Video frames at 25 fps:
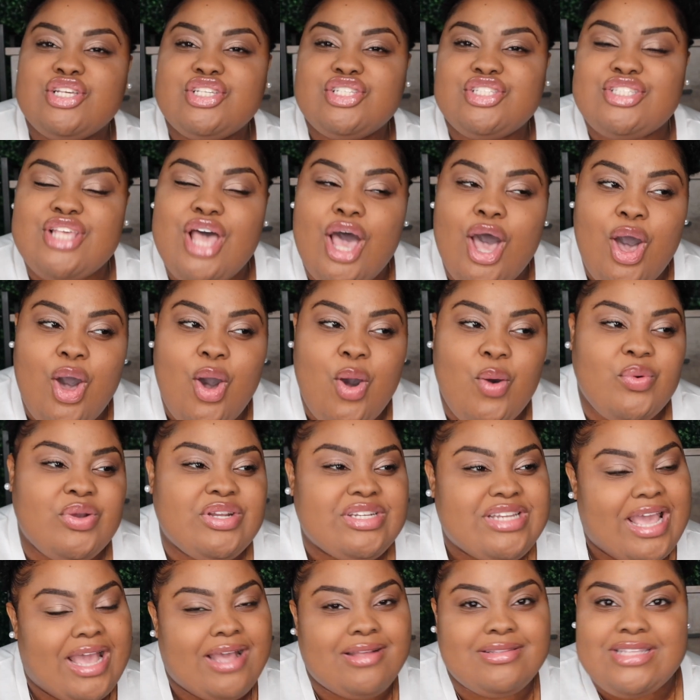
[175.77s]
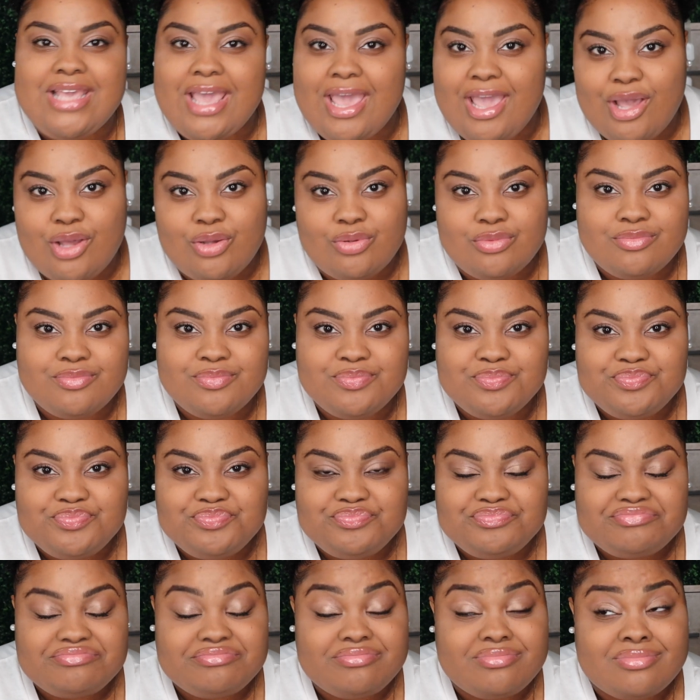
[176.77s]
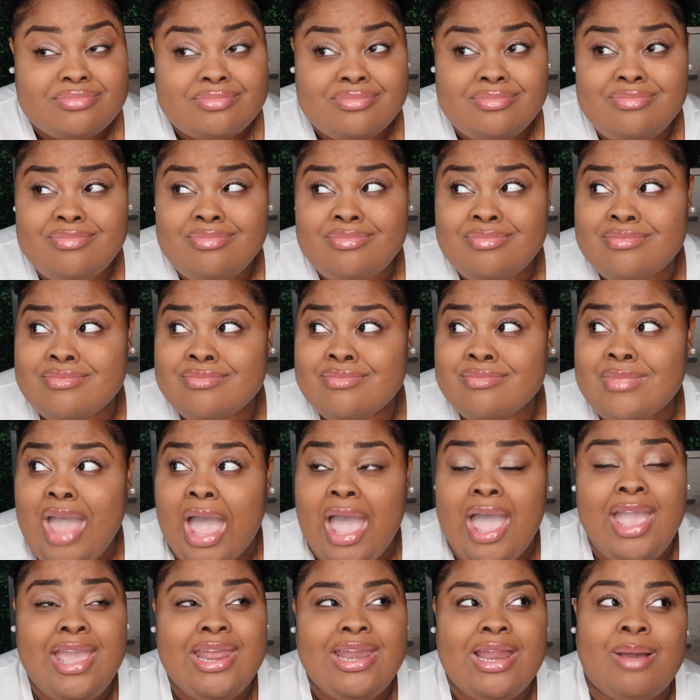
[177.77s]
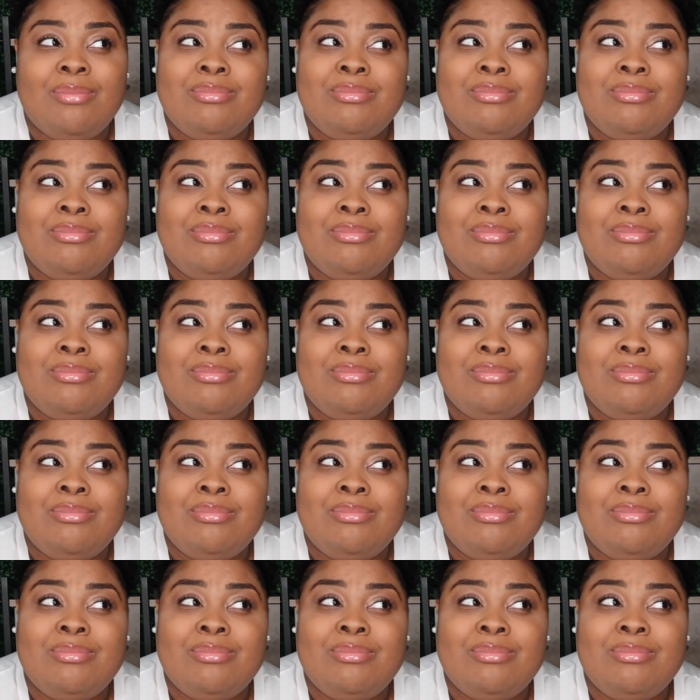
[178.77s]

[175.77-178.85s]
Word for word: So we're downtown, and